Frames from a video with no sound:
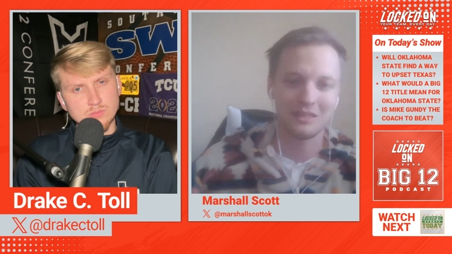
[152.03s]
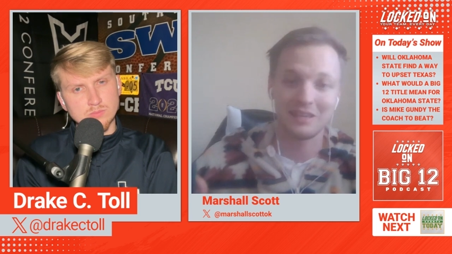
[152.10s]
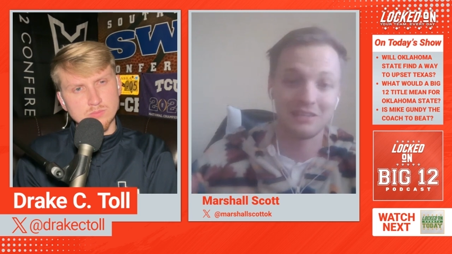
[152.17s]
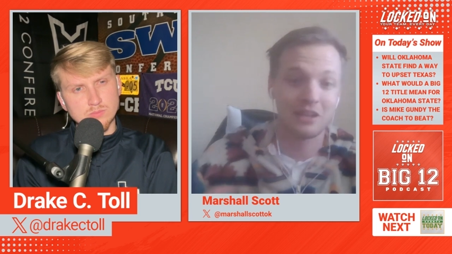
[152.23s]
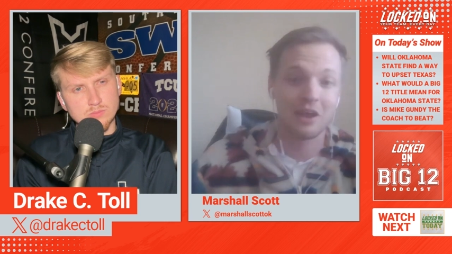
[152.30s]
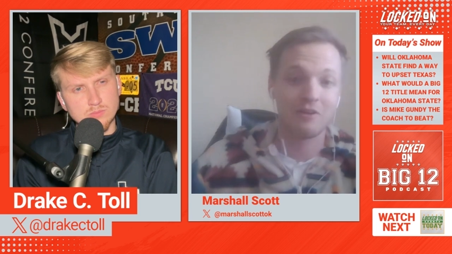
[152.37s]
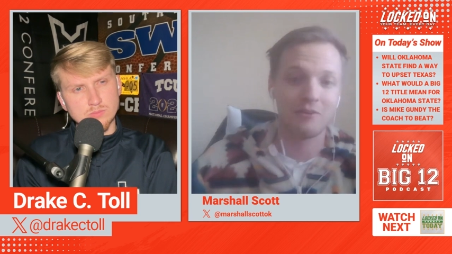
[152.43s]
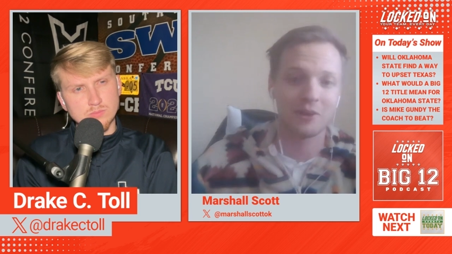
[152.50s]
Speaker 1: he's
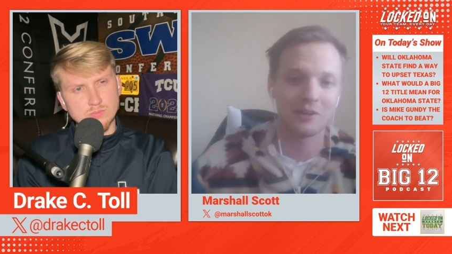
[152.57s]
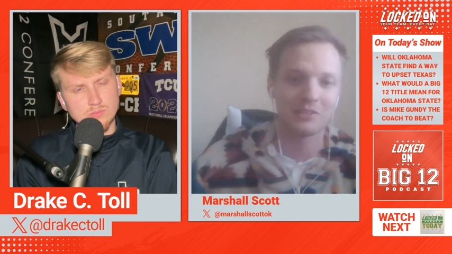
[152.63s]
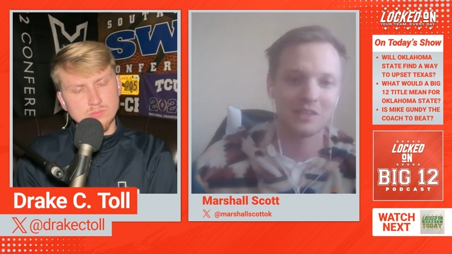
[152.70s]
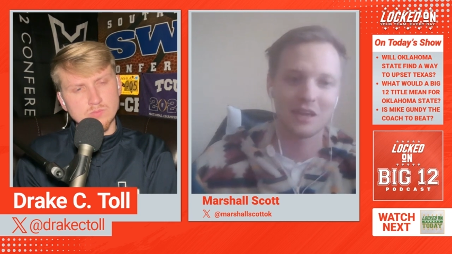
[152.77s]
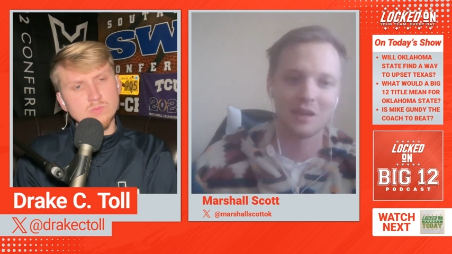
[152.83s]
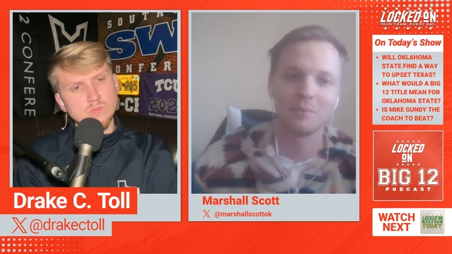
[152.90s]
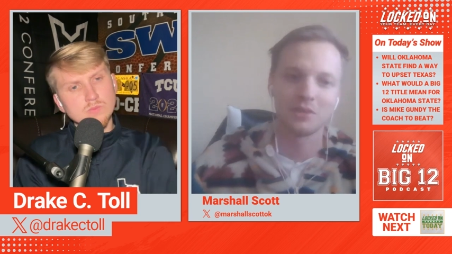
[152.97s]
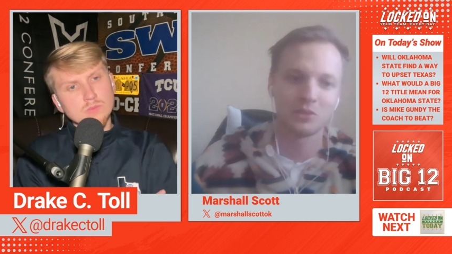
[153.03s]
not ever going to say
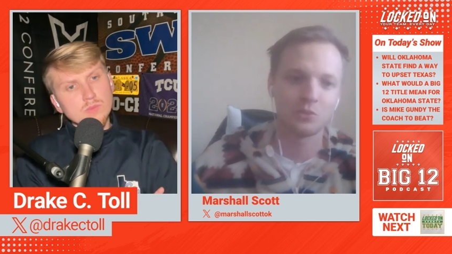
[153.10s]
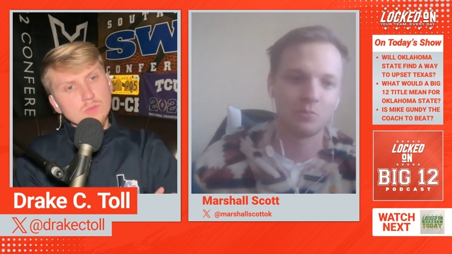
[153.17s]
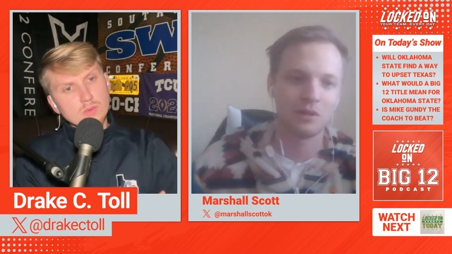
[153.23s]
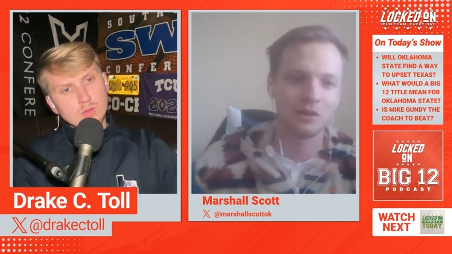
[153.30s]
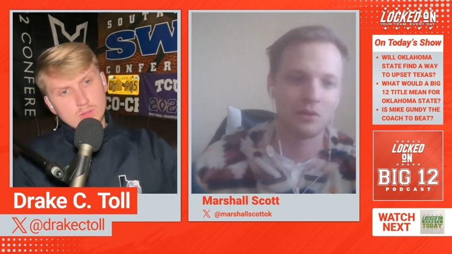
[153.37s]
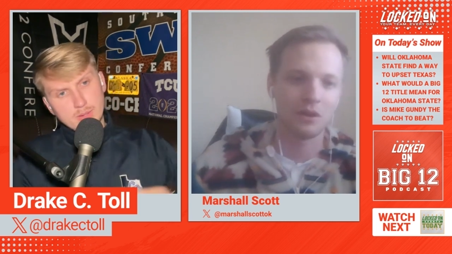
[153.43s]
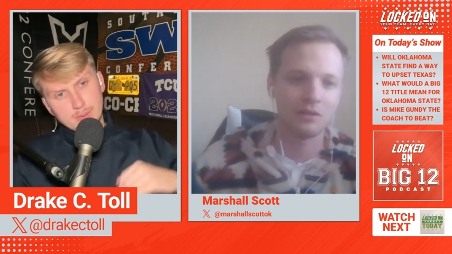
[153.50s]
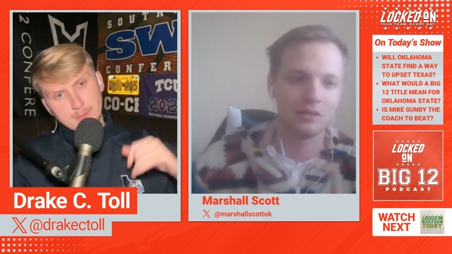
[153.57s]
it, but this would mean a
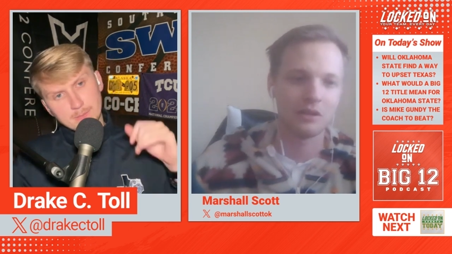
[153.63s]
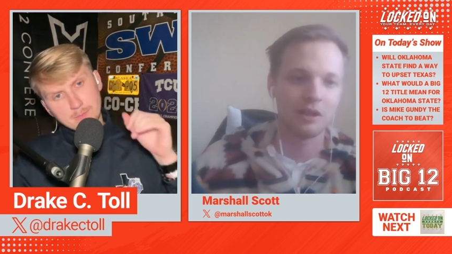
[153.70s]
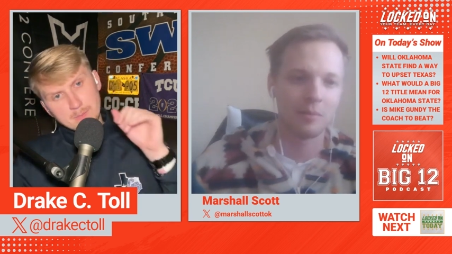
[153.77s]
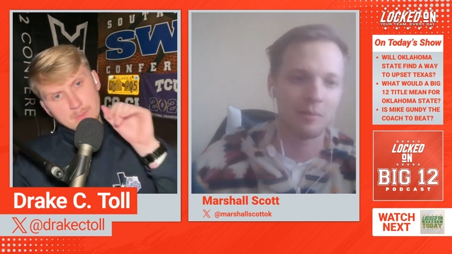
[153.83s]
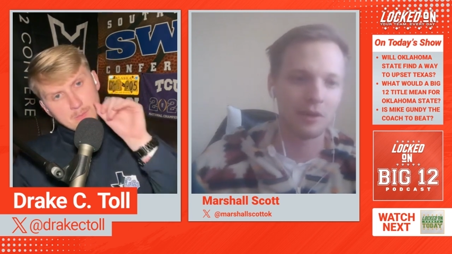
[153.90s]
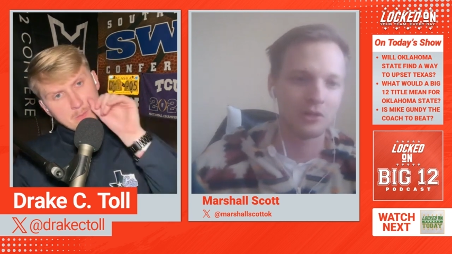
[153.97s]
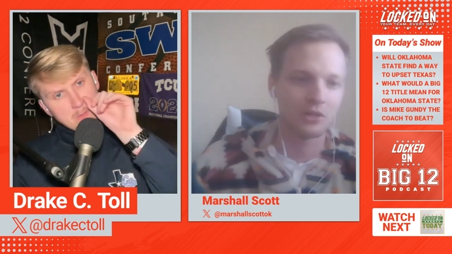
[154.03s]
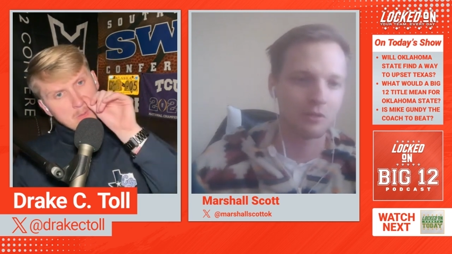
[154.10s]
great deal, I
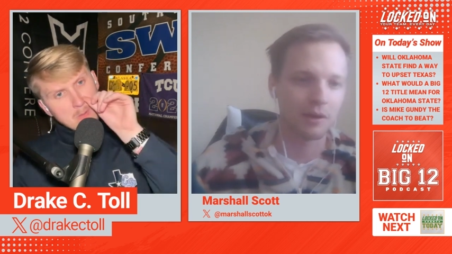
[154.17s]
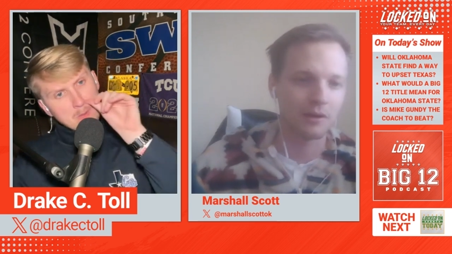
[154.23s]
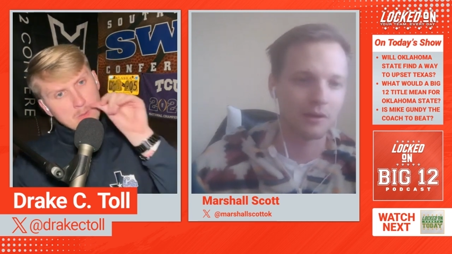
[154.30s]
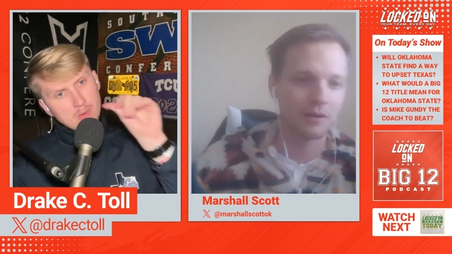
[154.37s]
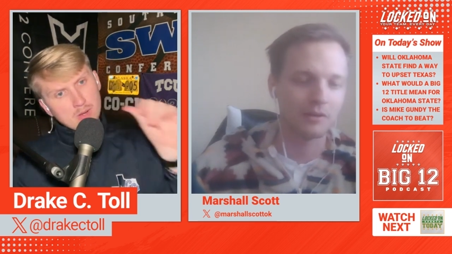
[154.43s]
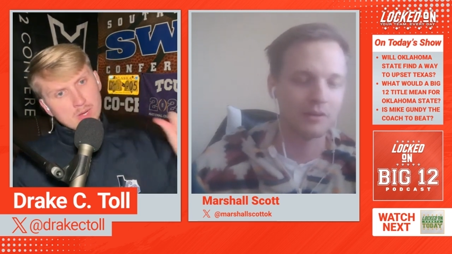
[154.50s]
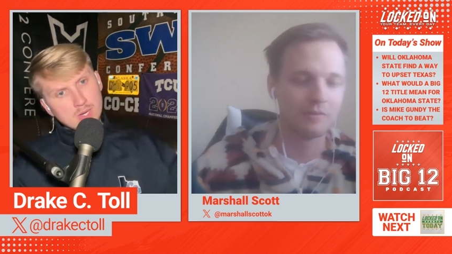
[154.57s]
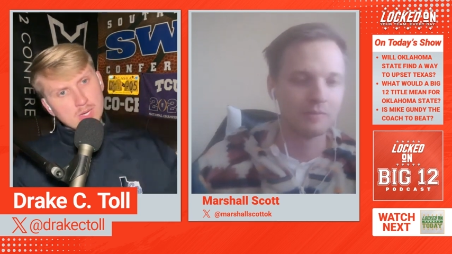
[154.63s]
imagine, to Mike
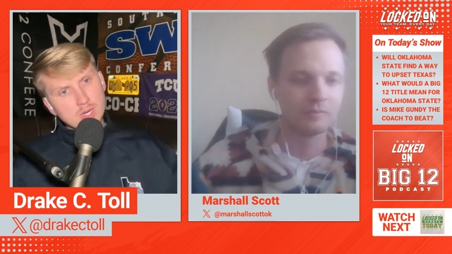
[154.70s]
Gundy.